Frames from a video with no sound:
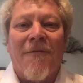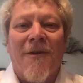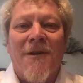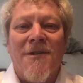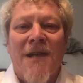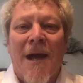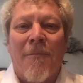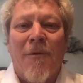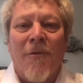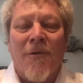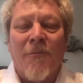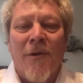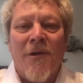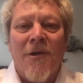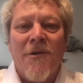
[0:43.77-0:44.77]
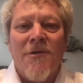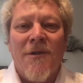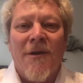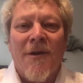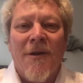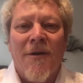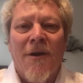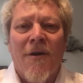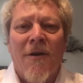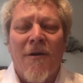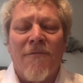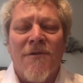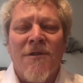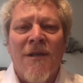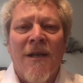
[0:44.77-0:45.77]
for example, when we use it in
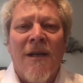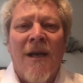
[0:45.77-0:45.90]
nerves.